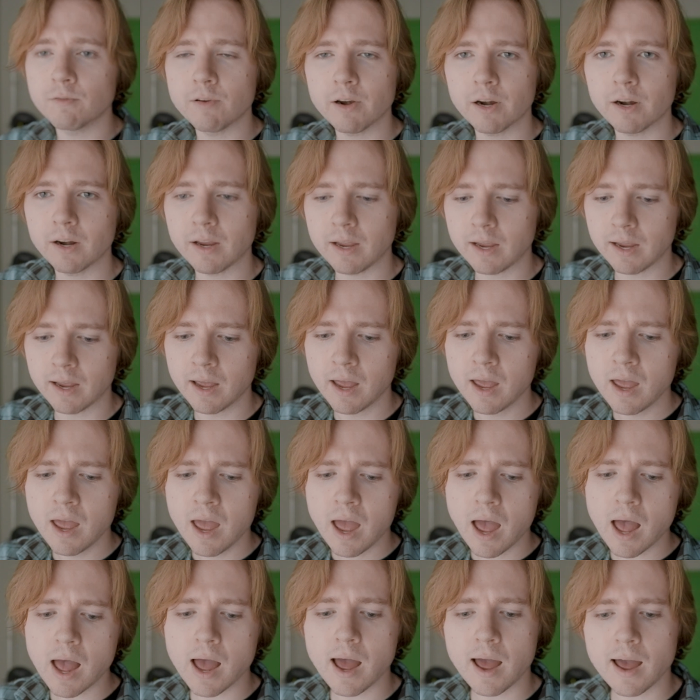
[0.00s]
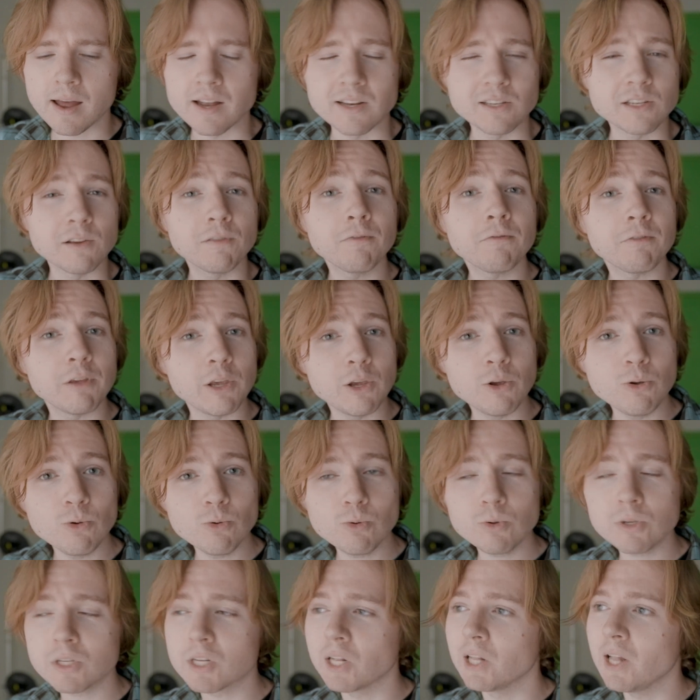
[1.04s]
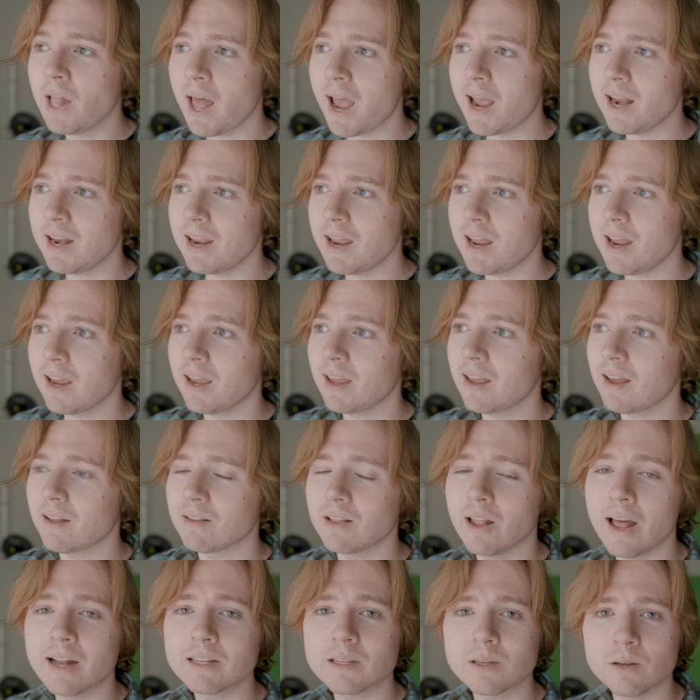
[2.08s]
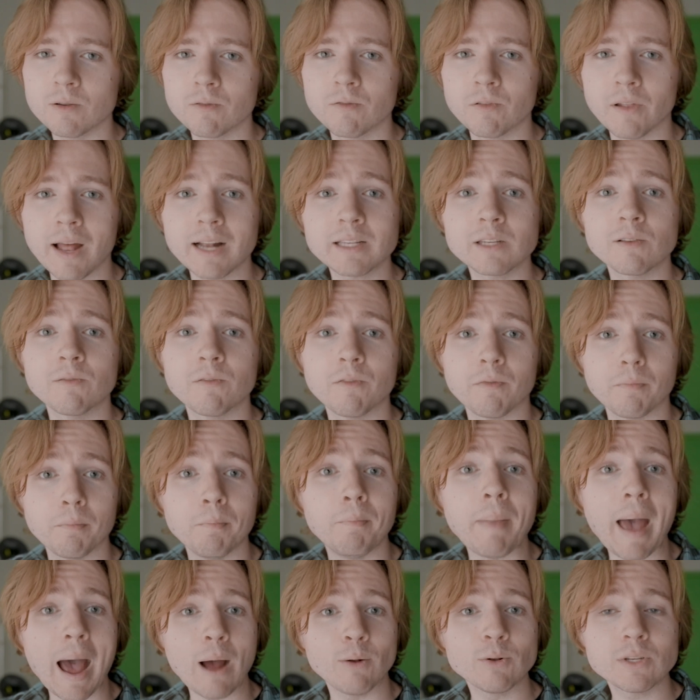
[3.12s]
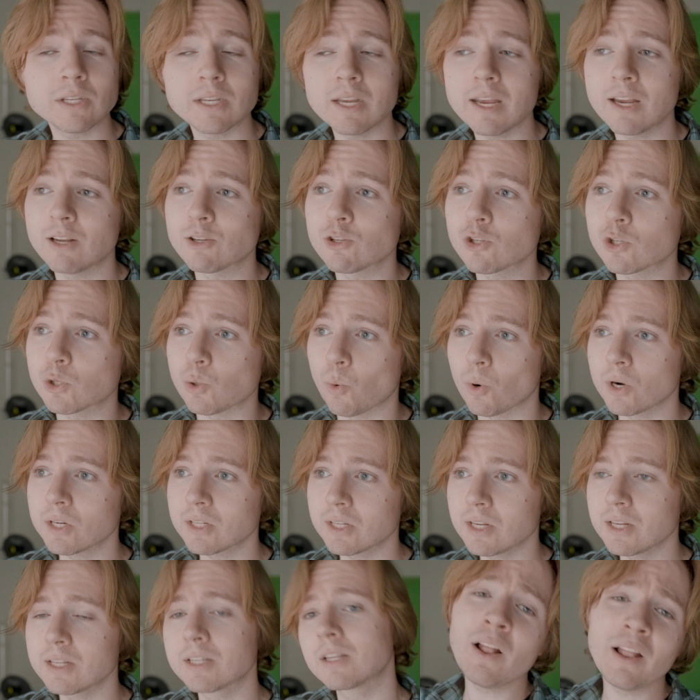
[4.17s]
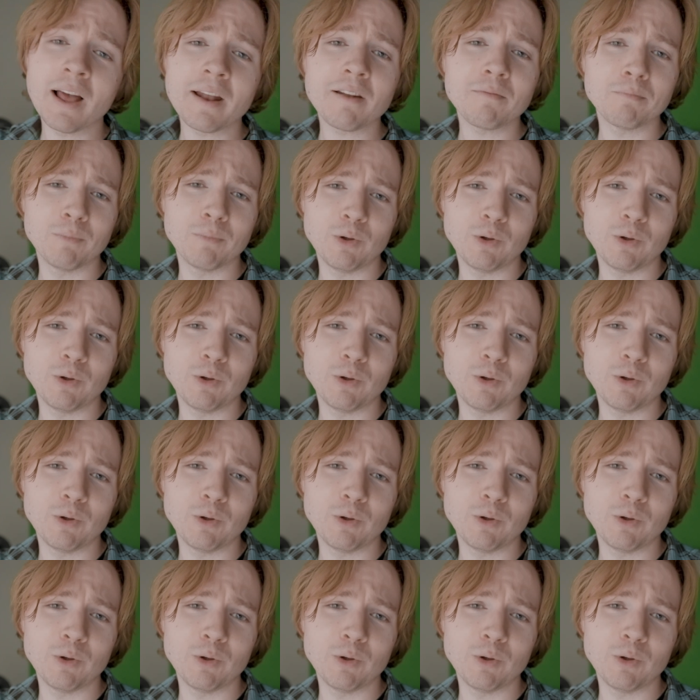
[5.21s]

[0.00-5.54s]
very diffused lighting, lots of bouncing sources. A lot of